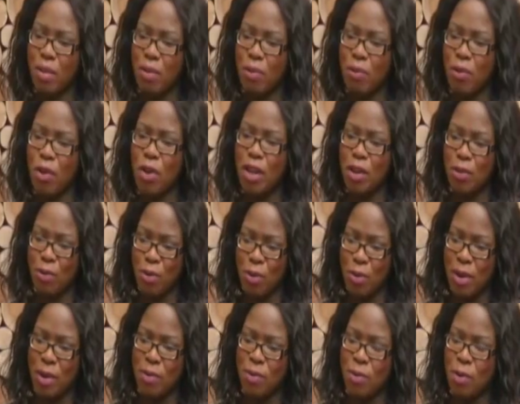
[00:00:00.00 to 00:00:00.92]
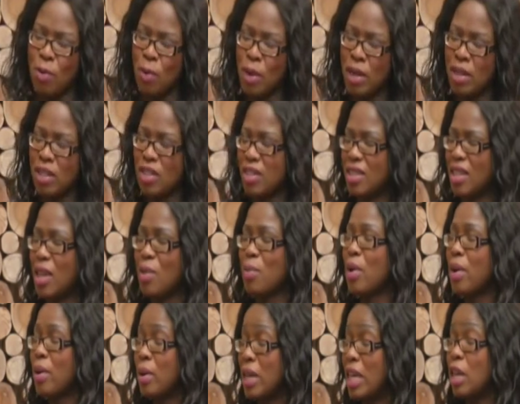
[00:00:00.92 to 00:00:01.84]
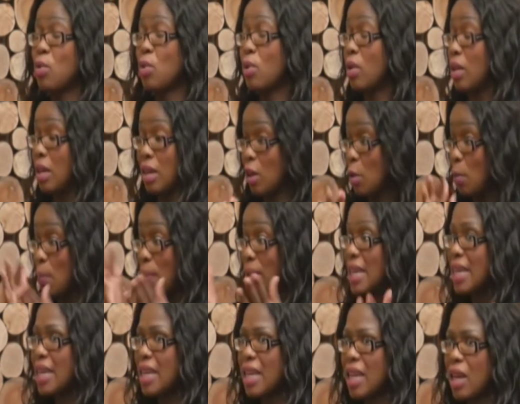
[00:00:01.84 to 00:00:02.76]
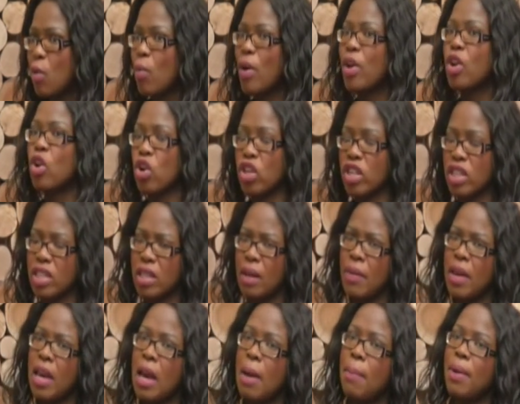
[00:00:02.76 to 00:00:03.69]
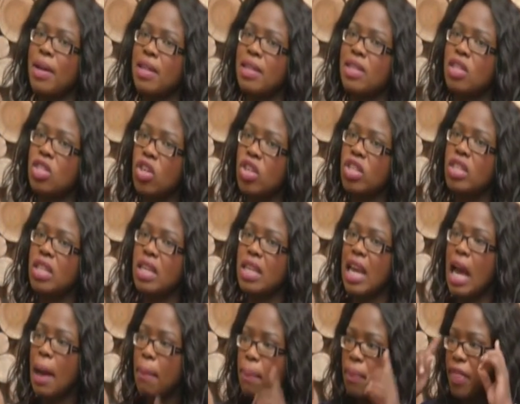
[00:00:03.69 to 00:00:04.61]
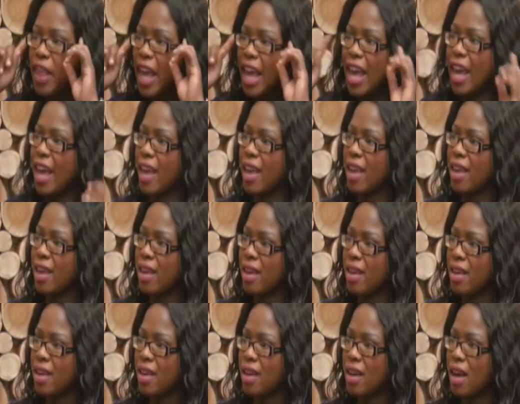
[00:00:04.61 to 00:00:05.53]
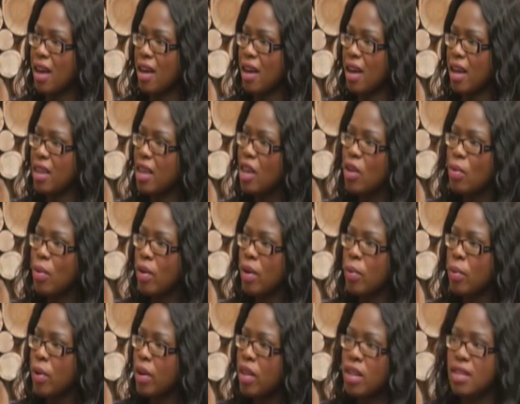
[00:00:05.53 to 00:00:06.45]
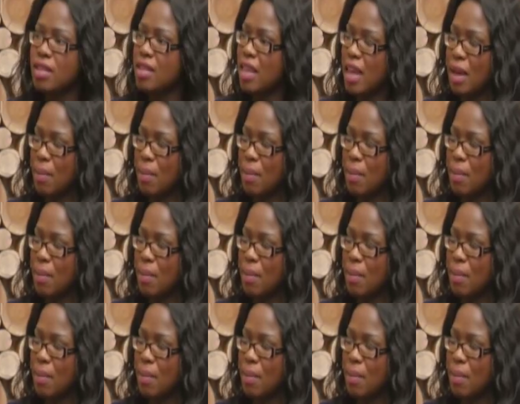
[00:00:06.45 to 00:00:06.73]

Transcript: folly for one to say we're equal completely. We're not, but certainly up there I think we're the same.